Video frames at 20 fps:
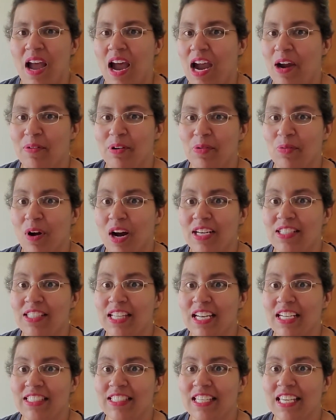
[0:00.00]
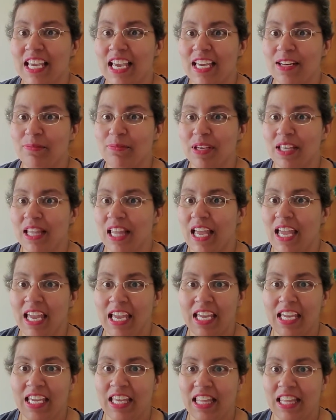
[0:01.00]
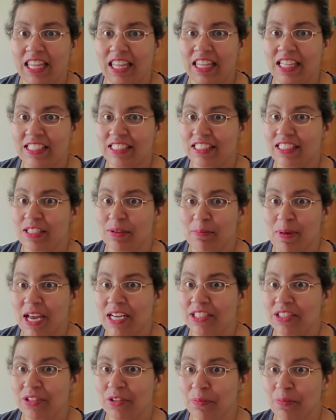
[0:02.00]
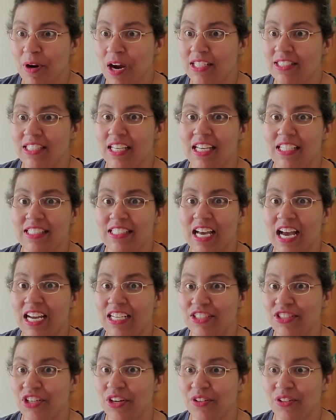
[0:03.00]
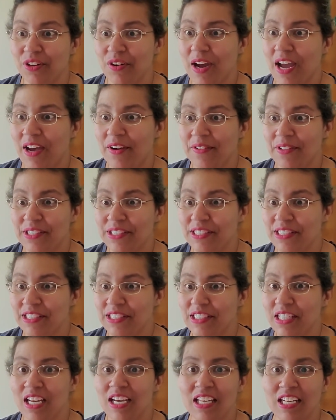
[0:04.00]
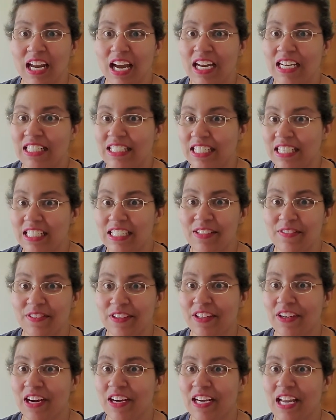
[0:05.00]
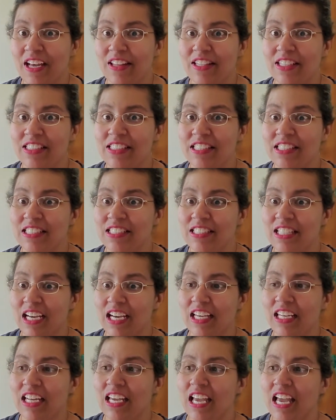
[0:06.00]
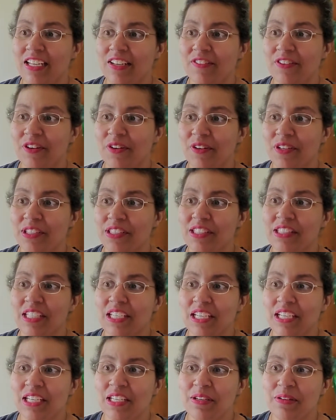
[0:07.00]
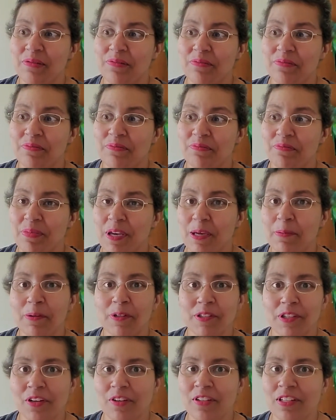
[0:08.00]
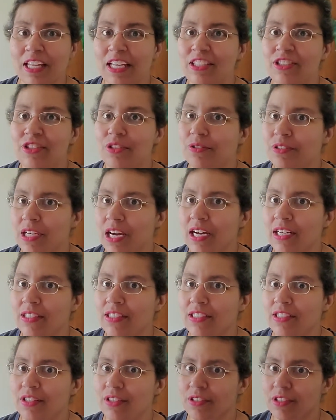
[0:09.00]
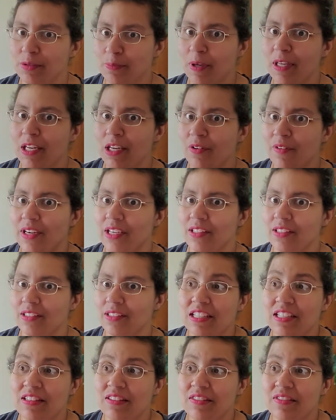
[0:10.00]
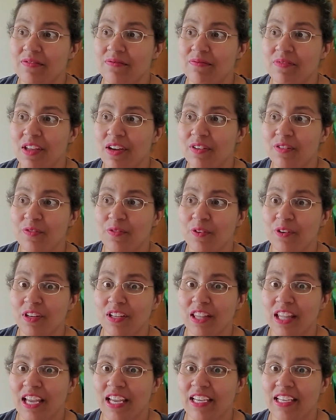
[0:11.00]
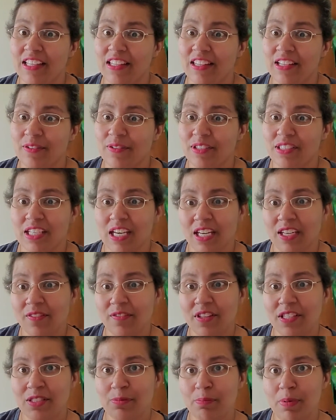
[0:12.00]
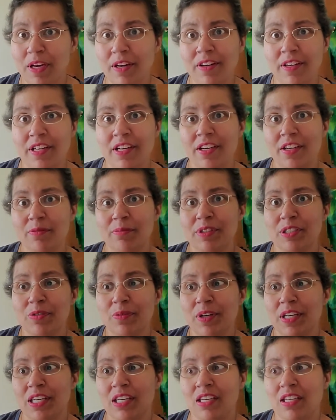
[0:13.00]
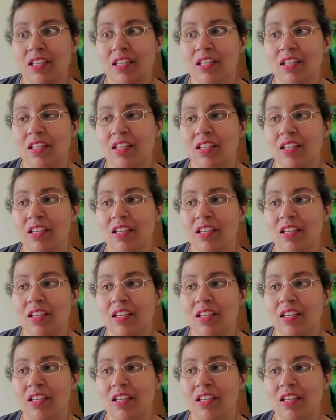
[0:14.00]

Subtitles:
would watch that as a kid and be like, this is a magical process. I don't know how this is done. I need to figure out how this is done. Of course, people don't let you touch their spinning wheels. Therefore, there was kind of this barrier between